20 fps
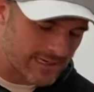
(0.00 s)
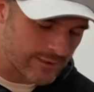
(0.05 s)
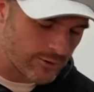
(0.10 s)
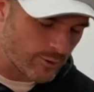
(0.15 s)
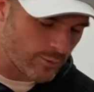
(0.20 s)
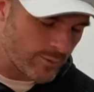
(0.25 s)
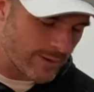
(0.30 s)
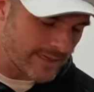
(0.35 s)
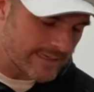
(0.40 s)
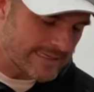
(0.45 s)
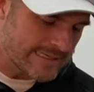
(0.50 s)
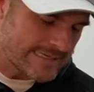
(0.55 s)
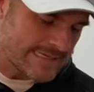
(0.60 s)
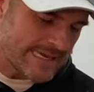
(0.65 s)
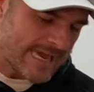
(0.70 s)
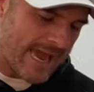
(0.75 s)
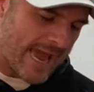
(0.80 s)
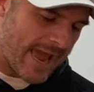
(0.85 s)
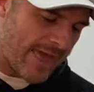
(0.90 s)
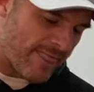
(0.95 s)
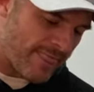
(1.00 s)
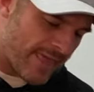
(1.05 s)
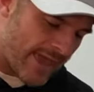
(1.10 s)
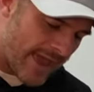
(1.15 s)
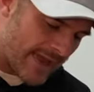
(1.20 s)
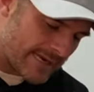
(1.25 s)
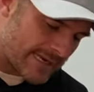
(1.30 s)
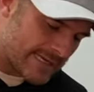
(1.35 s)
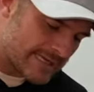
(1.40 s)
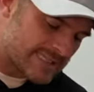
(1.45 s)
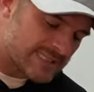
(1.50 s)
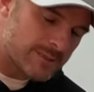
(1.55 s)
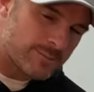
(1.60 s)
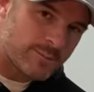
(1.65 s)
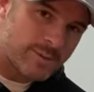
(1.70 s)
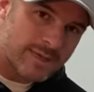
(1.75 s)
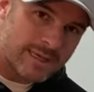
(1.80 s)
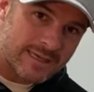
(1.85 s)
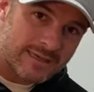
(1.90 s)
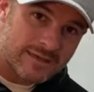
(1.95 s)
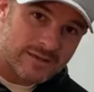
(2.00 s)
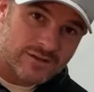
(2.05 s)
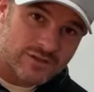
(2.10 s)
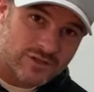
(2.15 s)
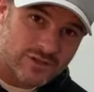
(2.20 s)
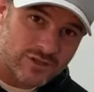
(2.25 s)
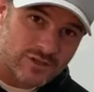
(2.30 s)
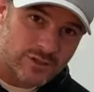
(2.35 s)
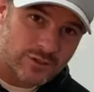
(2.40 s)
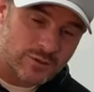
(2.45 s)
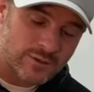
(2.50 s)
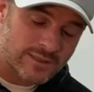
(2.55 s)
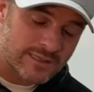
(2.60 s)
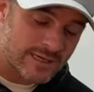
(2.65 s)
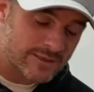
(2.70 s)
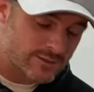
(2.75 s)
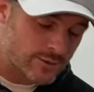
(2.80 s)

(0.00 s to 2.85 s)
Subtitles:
a little bit, and that needs to be secured down.